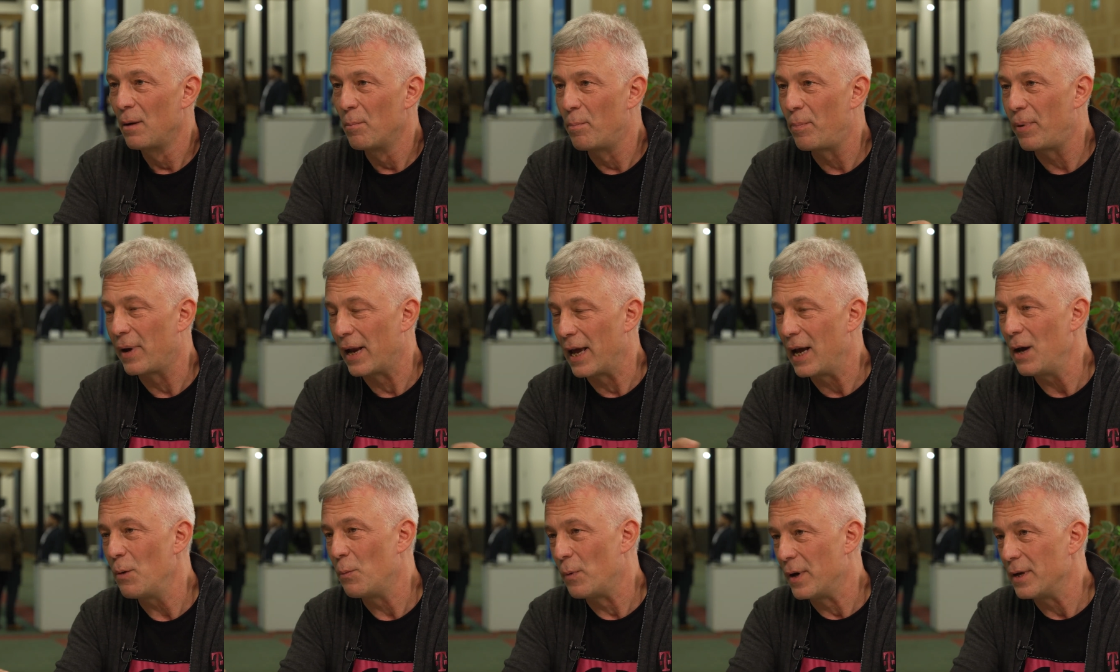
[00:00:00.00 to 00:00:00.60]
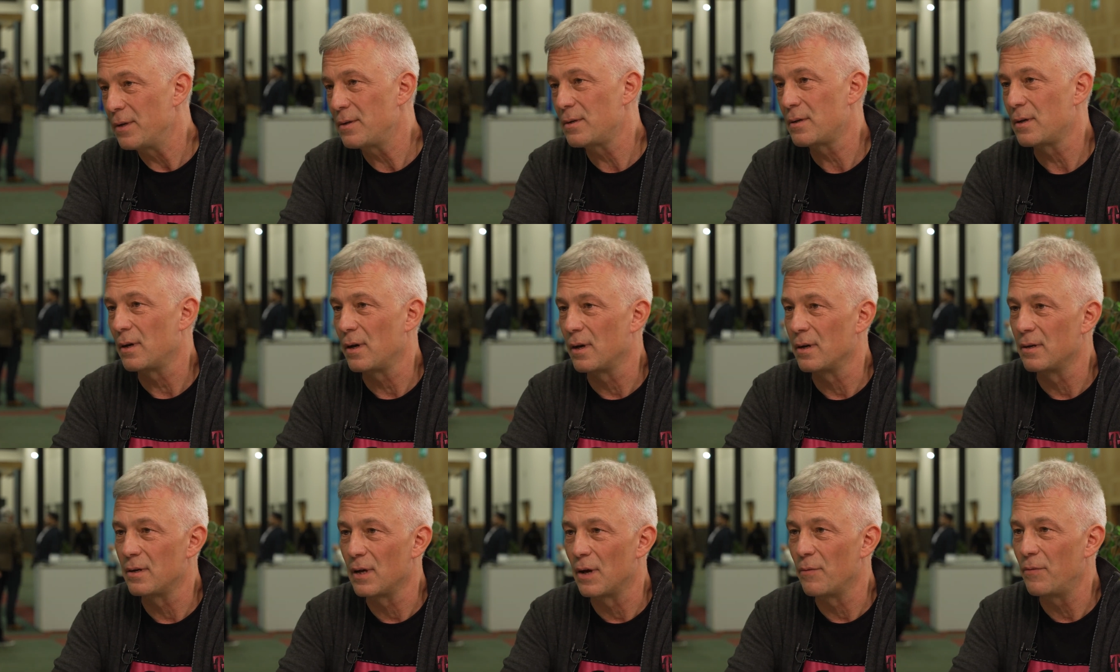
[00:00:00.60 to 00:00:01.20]
play with
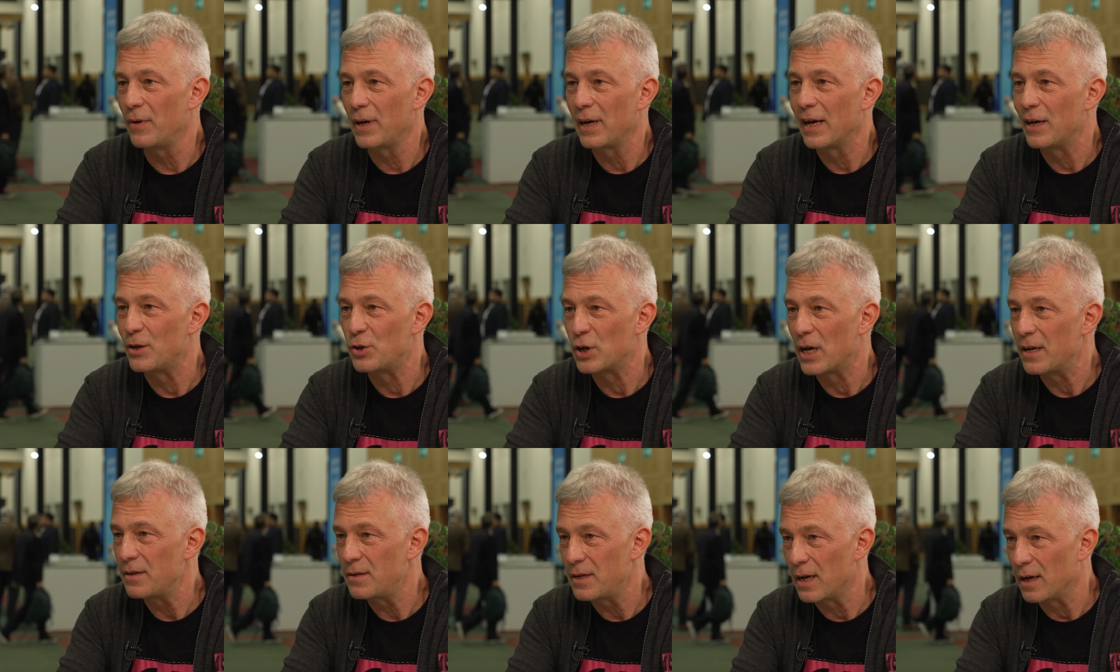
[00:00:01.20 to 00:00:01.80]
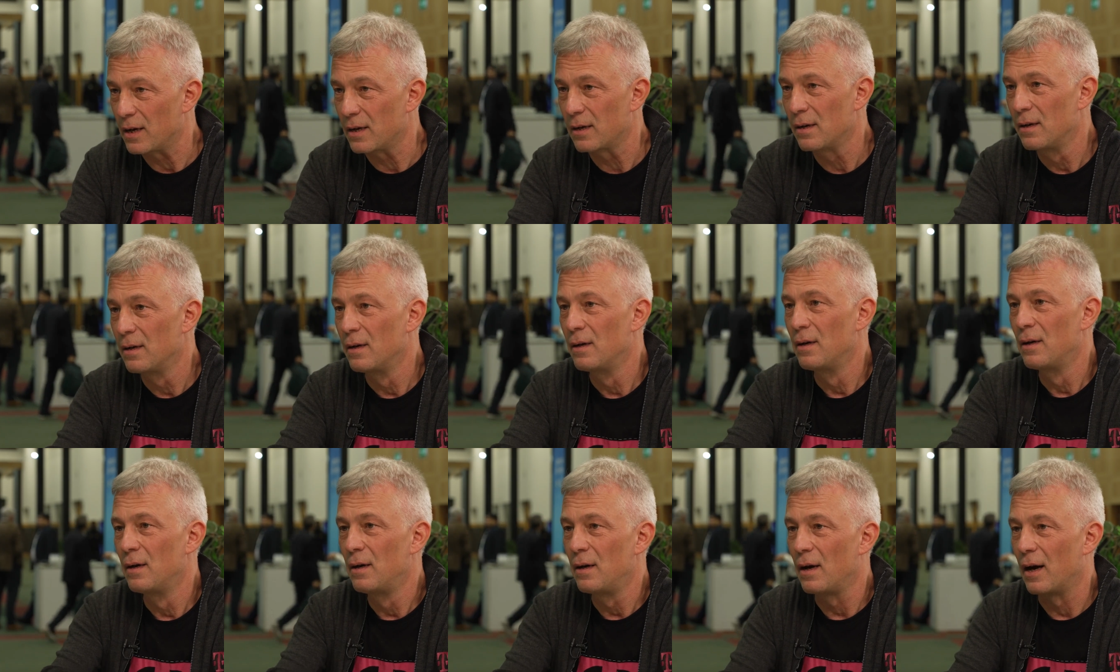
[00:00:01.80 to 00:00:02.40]
and having agentic
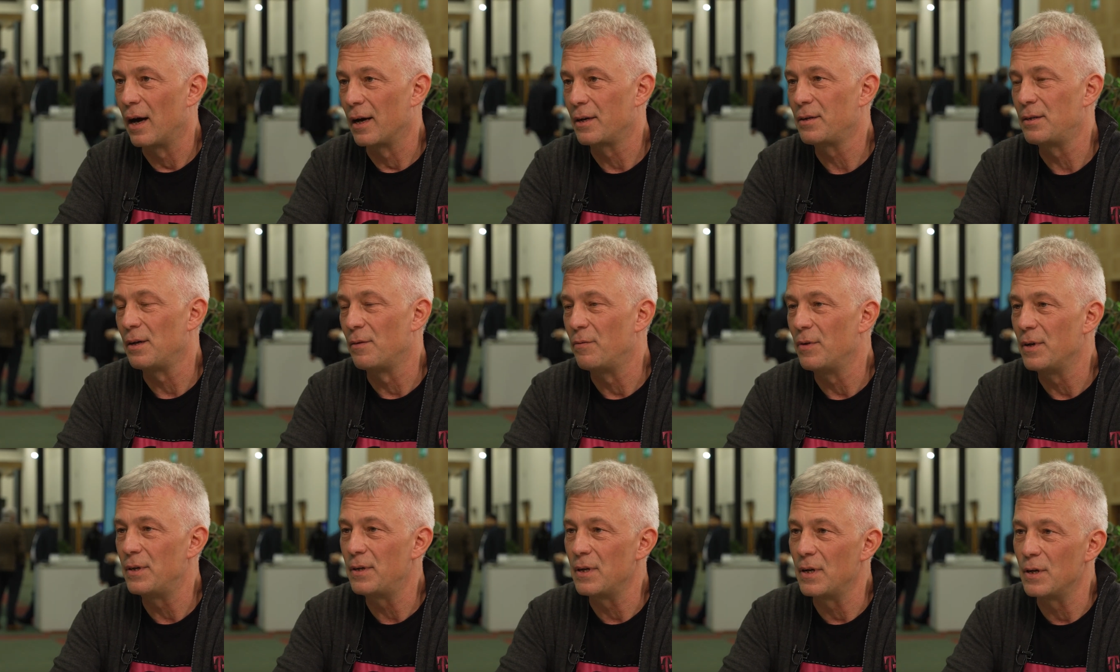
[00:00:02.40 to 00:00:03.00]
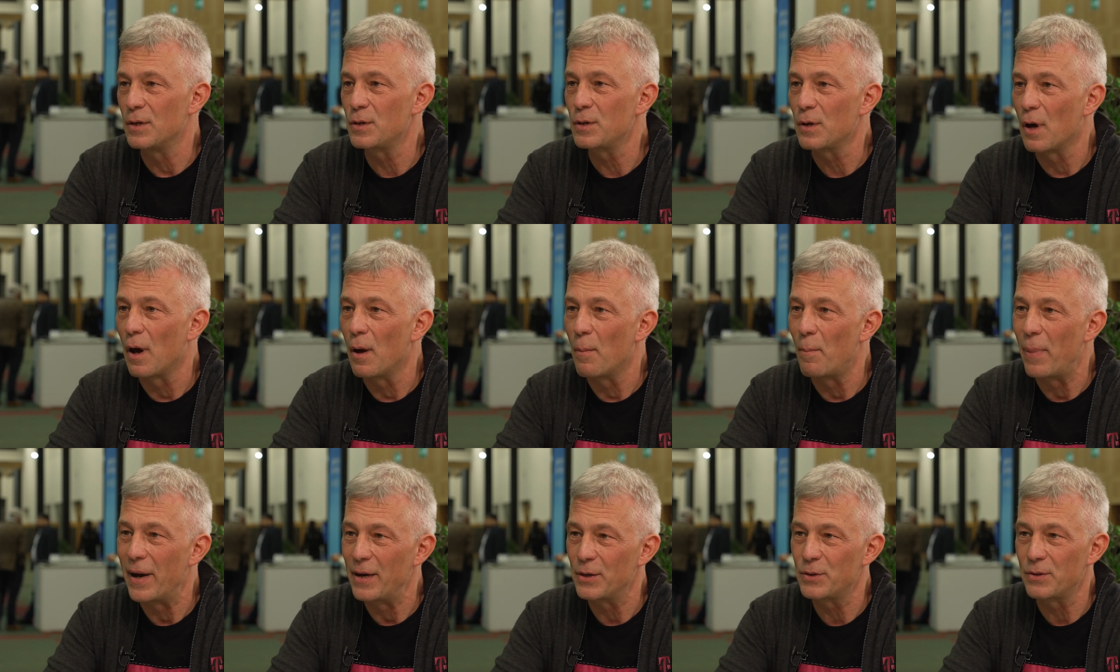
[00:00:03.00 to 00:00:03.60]
activities
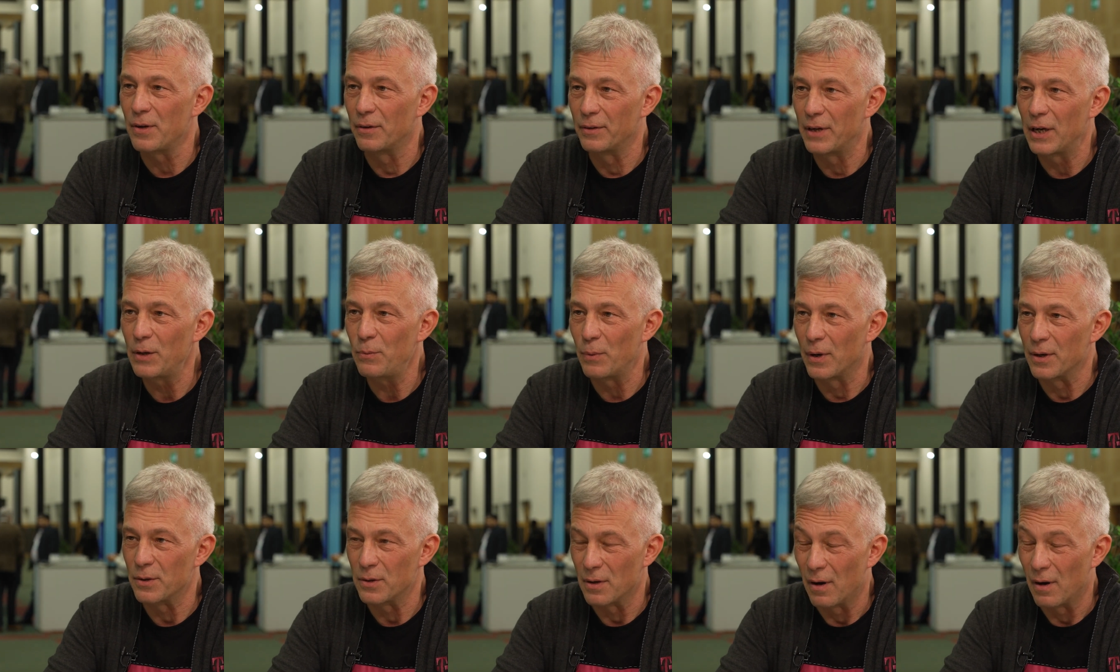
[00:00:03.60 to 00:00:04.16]
based on that one.